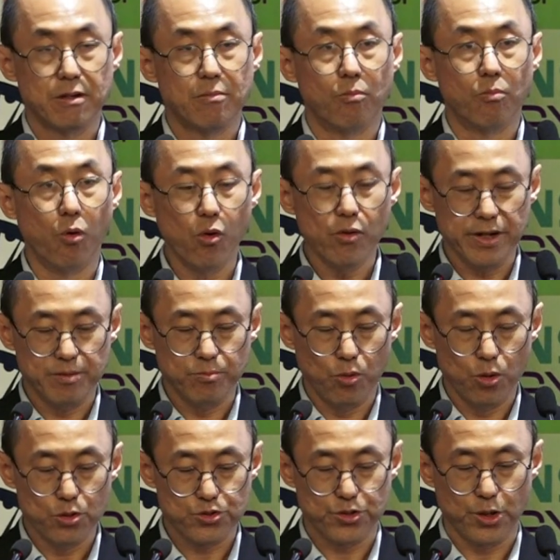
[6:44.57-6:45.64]
more and more
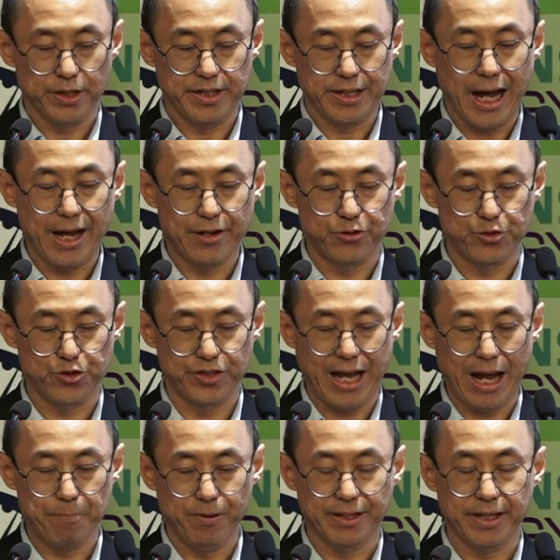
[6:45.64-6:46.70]
solid hydrogen
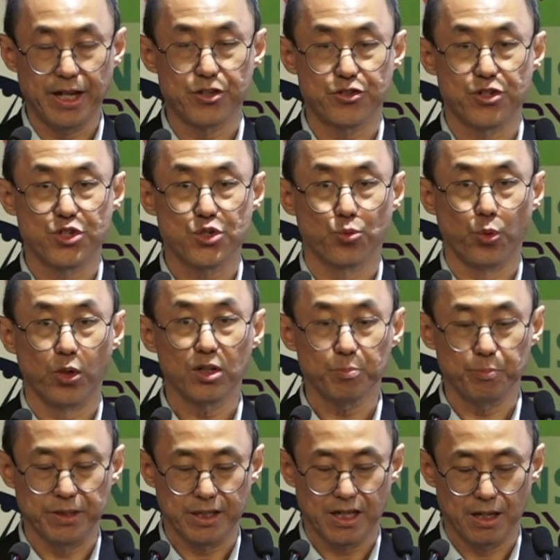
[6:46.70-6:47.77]
applications will
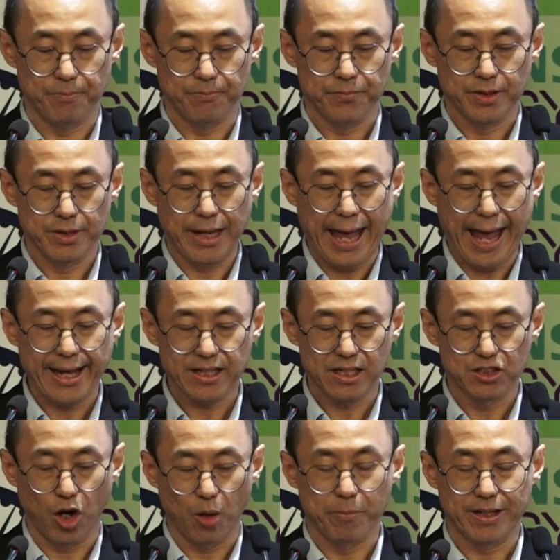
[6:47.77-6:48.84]
become
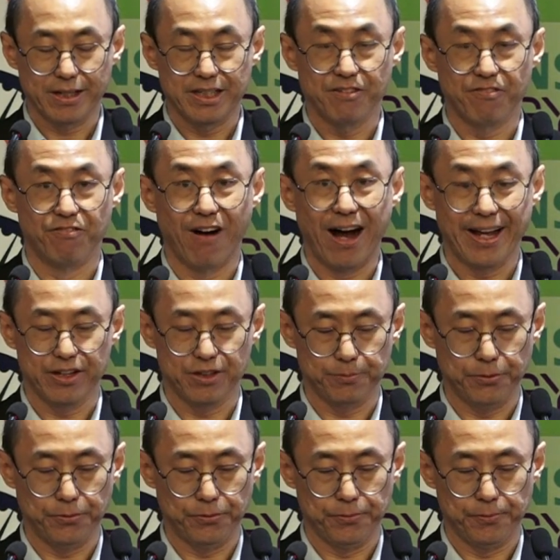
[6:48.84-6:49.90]
economically viable,